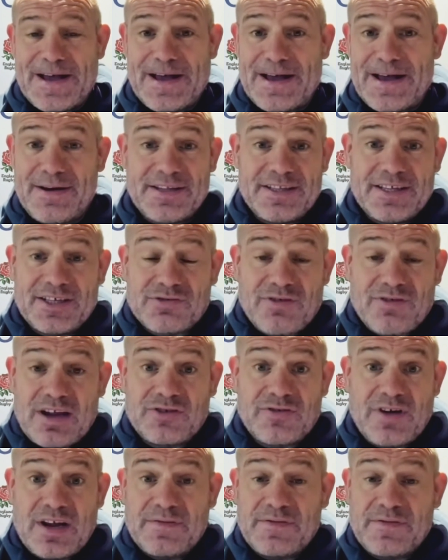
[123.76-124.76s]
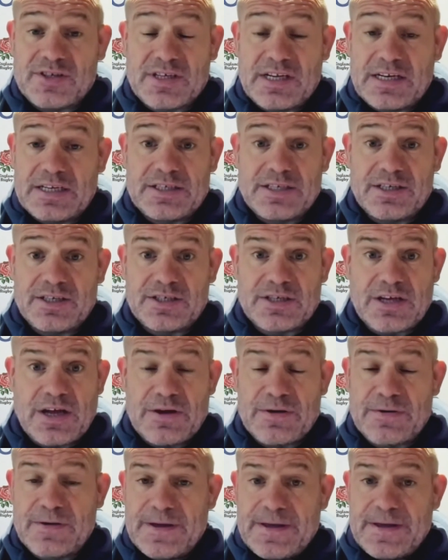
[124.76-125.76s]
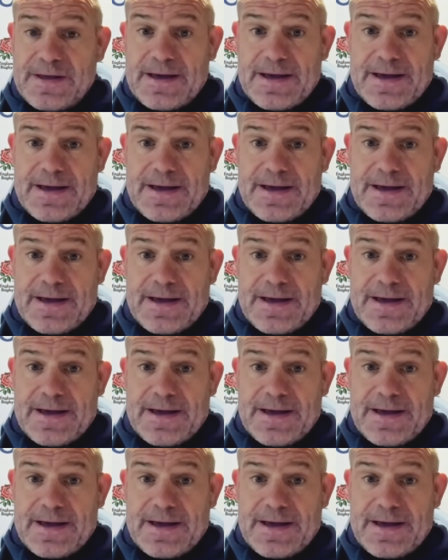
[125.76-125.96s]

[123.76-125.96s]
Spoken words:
And there's great training facilities. So,